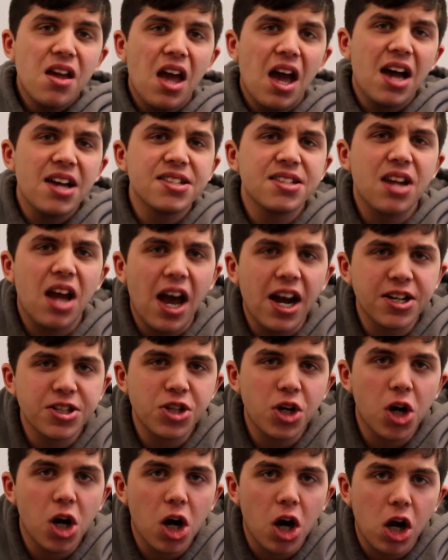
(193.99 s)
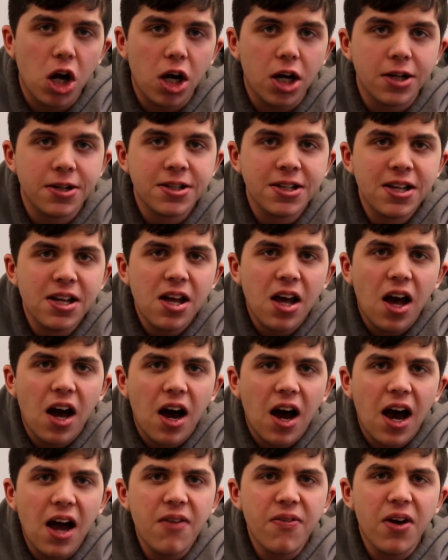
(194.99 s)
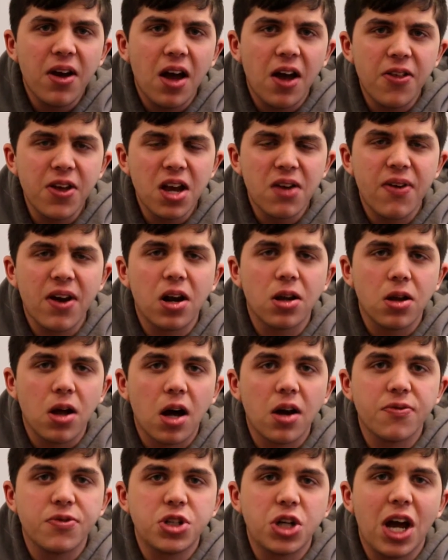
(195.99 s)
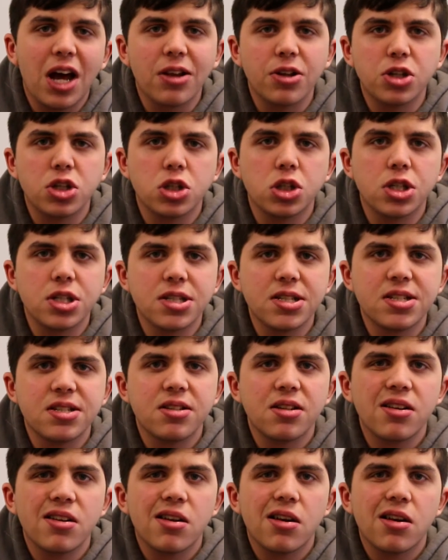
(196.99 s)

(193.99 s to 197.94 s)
As an actor, I think I've had a lot of challenges.